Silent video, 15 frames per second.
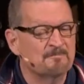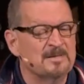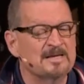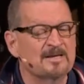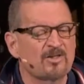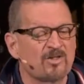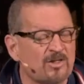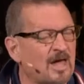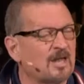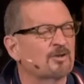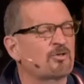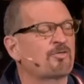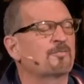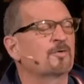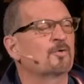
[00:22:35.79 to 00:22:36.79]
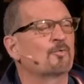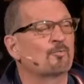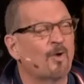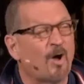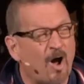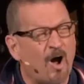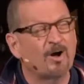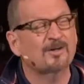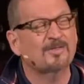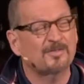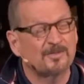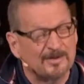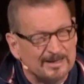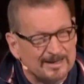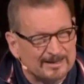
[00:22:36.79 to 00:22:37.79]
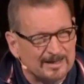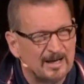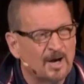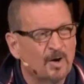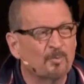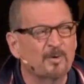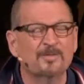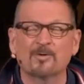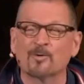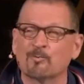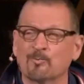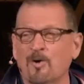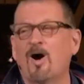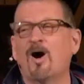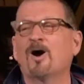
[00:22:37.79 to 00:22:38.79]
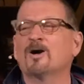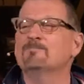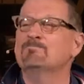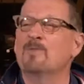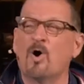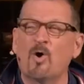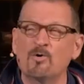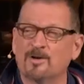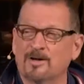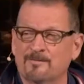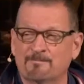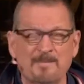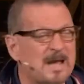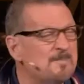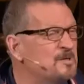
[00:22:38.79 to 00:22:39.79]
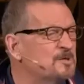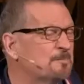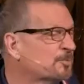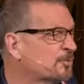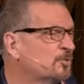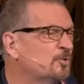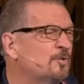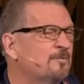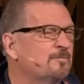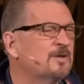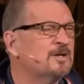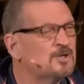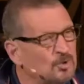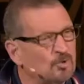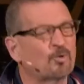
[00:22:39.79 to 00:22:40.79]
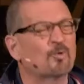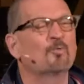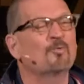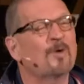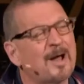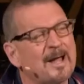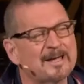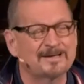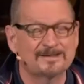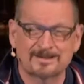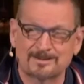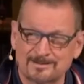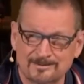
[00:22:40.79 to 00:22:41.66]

being zealous for the wrong thing with the wrong motive, maybe to prove that you're right.